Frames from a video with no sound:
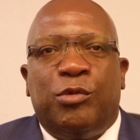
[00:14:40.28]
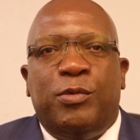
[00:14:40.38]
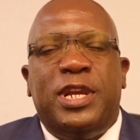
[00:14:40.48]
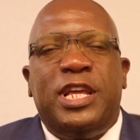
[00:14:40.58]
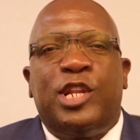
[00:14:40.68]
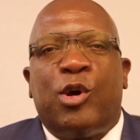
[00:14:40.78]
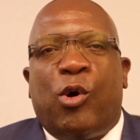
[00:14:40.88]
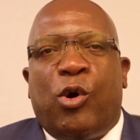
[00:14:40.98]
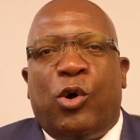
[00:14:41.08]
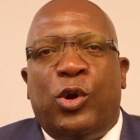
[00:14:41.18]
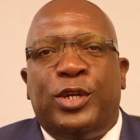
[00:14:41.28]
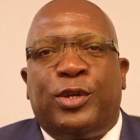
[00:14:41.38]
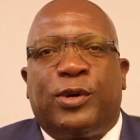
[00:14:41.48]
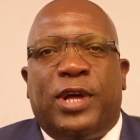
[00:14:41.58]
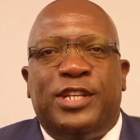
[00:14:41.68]
We need all
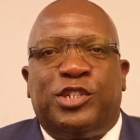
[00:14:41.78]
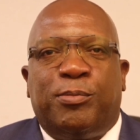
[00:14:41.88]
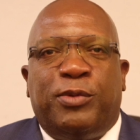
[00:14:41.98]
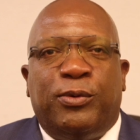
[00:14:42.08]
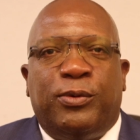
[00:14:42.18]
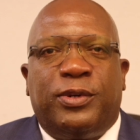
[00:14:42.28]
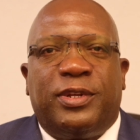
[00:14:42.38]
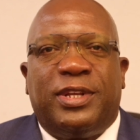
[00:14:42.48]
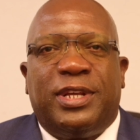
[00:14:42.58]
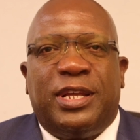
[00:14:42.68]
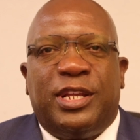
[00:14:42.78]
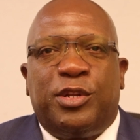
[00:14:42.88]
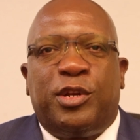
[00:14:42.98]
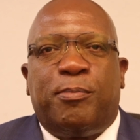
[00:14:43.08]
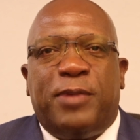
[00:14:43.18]
to contribute
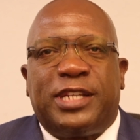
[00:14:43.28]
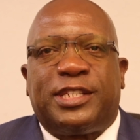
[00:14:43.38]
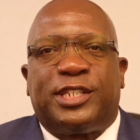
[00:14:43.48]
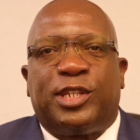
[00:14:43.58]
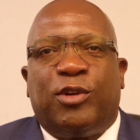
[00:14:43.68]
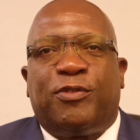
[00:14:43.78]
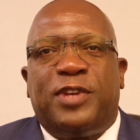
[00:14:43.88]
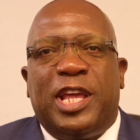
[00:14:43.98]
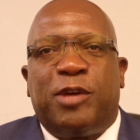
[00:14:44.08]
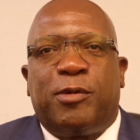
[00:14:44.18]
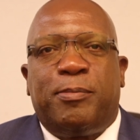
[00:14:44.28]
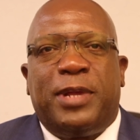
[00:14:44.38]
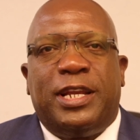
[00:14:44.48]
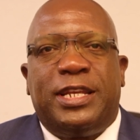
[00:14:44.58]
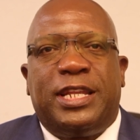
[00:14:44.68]
to the best of their
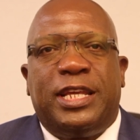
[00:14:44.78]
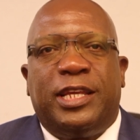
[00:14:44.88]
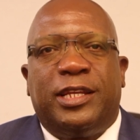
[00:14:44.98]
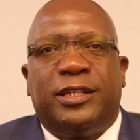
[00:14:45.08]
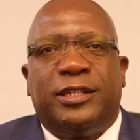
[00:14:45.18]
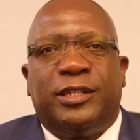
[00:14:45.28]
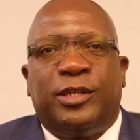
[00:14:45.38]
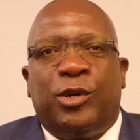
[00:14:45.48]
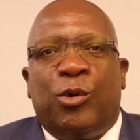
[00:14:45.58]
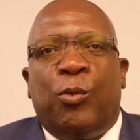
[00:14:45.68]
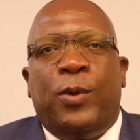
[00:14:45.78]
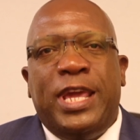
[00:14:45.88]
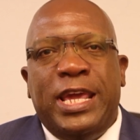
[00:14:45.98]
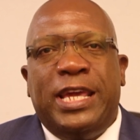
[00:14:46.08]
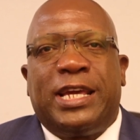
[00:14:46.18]
ability.
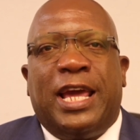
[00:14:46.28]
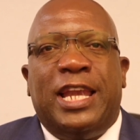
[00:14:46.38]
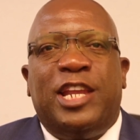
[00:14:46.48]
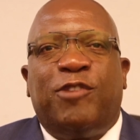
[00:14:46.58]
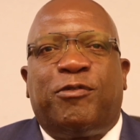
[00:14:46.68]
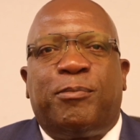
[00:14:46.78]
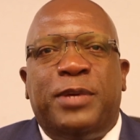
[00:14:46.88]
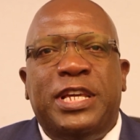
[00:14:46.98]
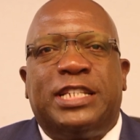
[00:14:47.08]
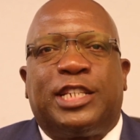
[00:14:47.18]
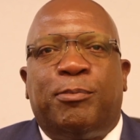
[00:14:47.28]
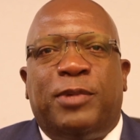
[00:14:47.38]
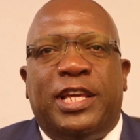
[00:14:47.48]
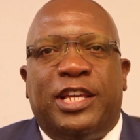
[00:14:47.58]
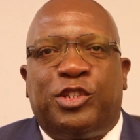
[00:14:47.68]
We can live
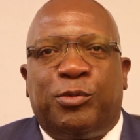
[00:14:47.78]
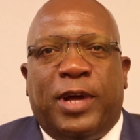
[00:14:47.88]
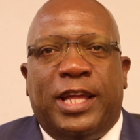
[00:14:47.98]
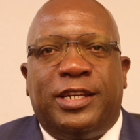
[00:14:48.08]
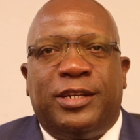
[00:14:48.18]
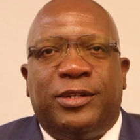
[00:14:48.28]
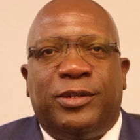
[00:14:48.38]
peaceably as one.